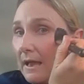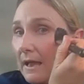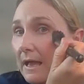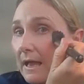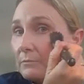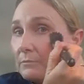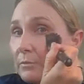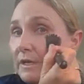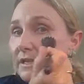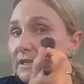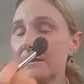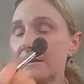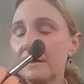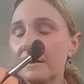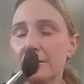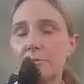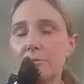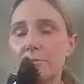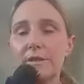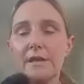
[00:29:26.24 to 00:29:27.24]
And with
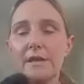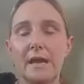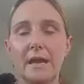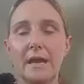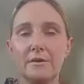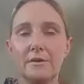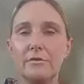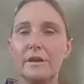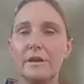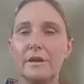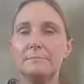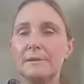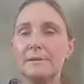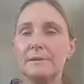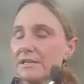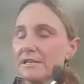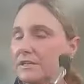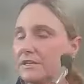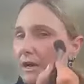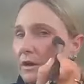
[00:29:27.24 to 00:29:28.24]
a cream
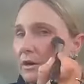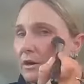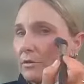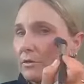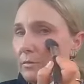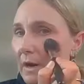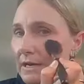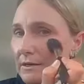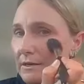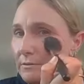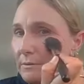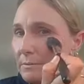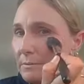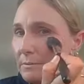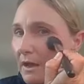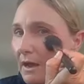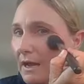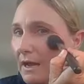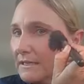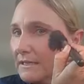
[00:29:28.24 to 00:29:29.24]
blush, a good way to
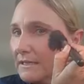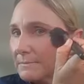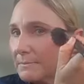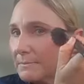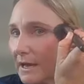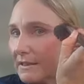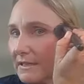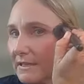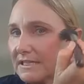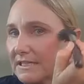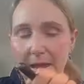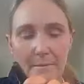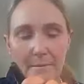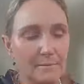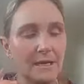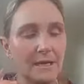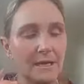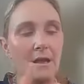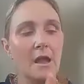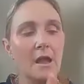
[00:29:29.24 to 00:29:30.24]
apply is by the
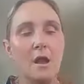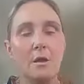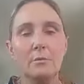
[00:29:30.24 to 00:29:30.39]
tapping,